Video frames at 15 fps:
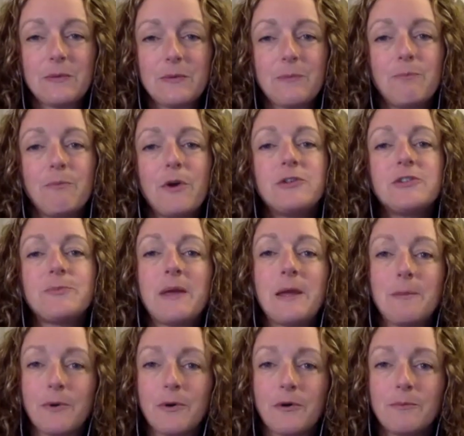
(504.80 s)

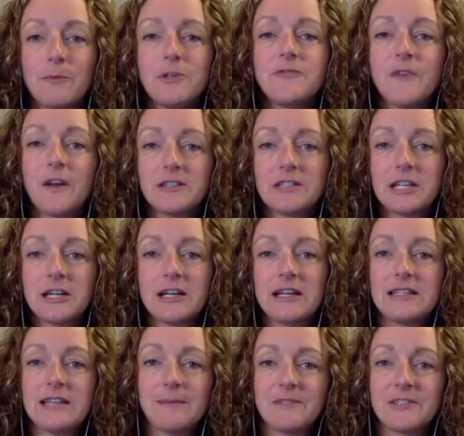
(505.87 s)
most voluntary
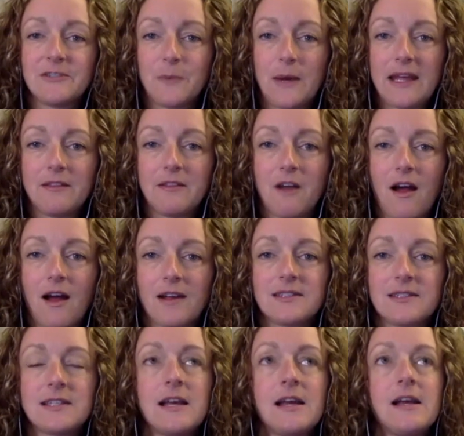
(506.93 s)
attempts of weight
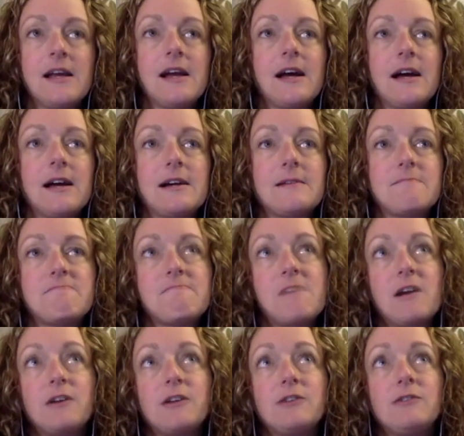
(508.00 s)
loss, uh,
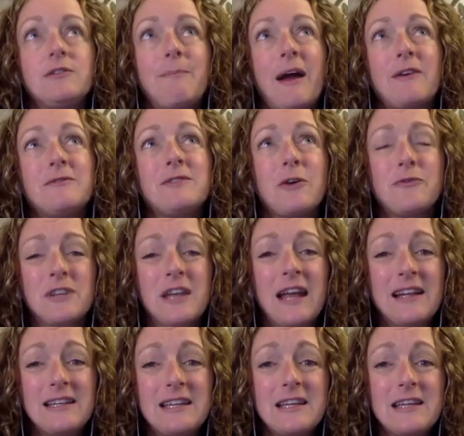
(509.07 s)
about
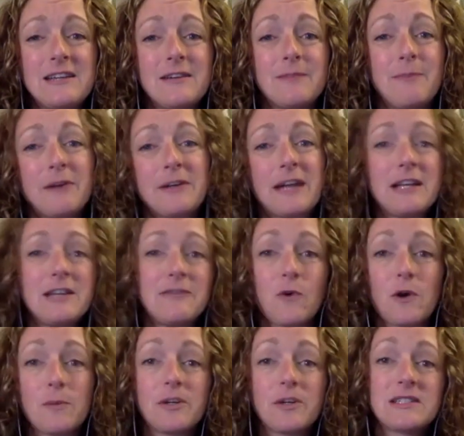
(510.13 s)

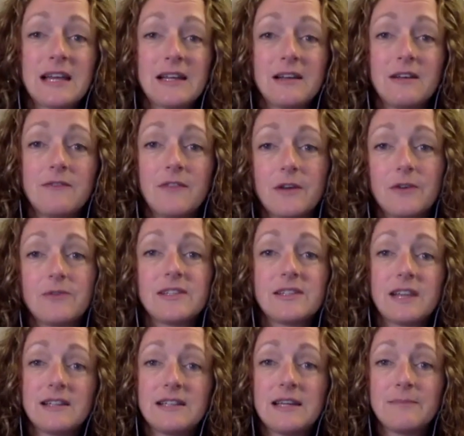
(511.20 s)
94% of those
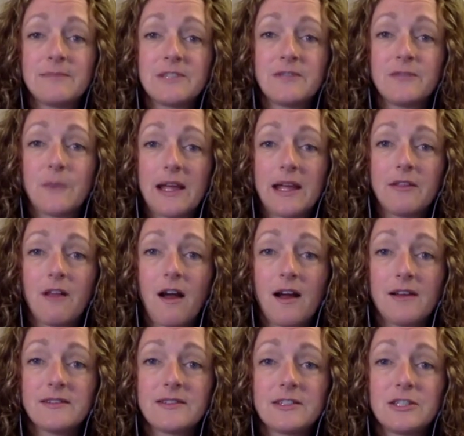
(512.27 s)
attempts of weight
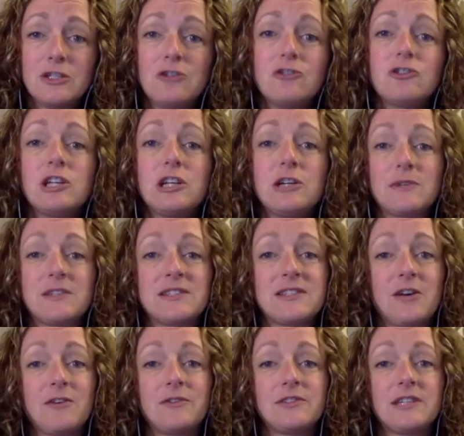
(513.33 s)
loss usually
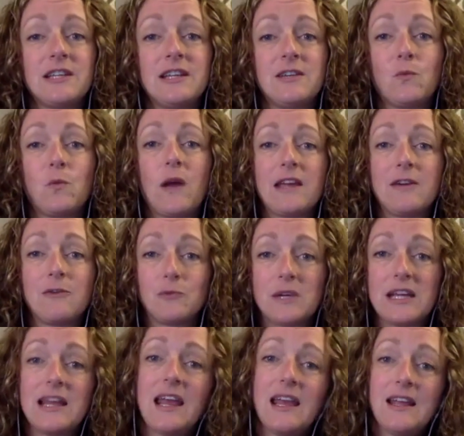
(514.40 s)
result in weight
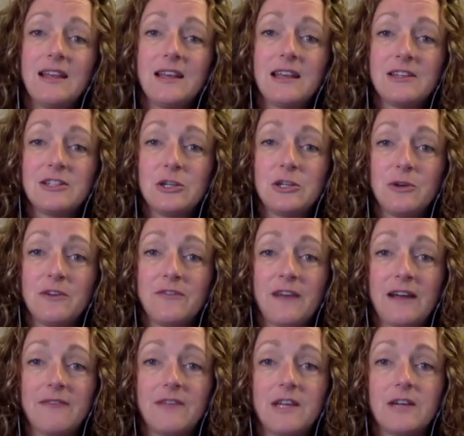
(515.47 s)
regain in 2 to
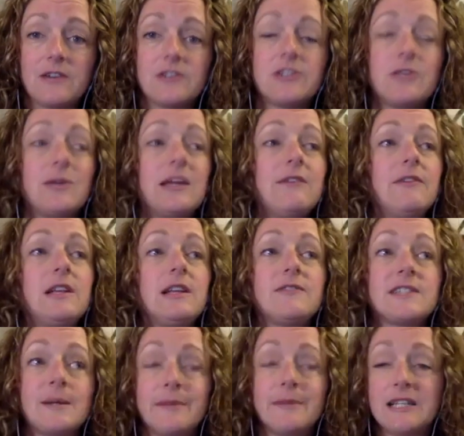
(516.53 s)
5 years. So even if
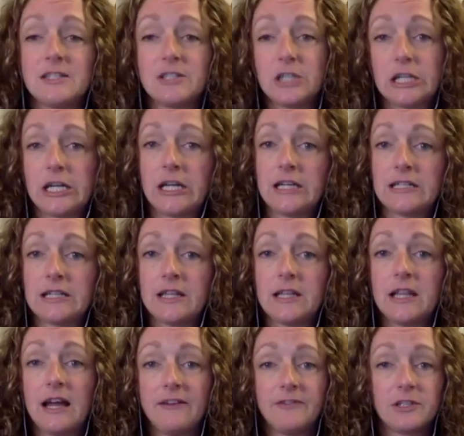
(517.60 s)
somebody's looking to the
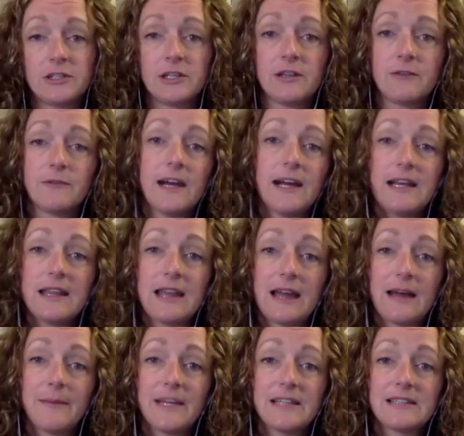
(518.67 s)
left or to the right of
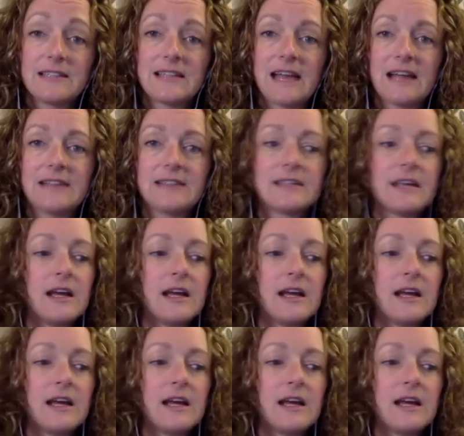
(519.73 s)
them and says,